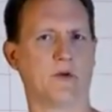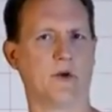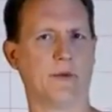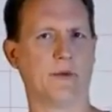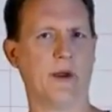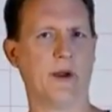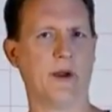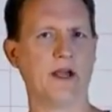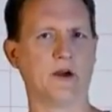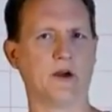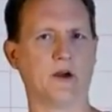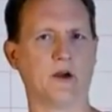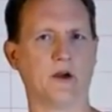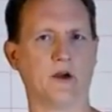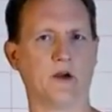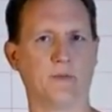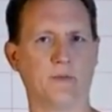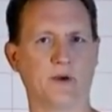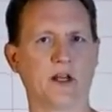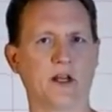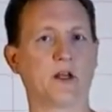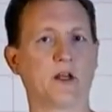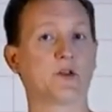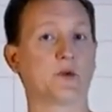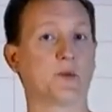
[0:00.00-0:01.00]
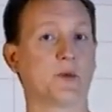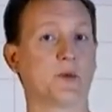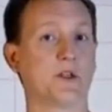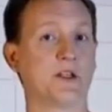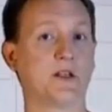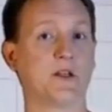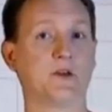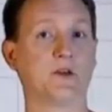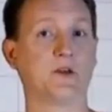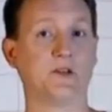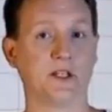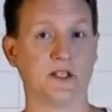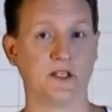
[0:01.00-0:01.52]
remainder because we
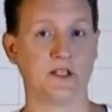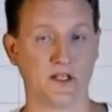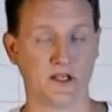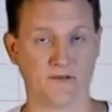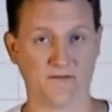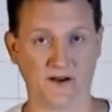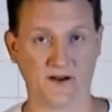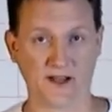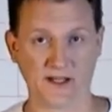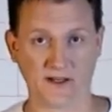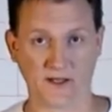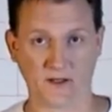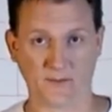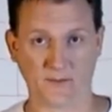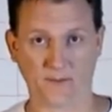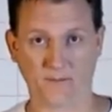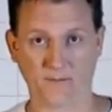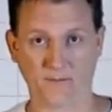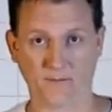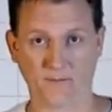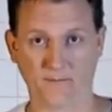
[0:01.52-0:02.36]
still need to divide them.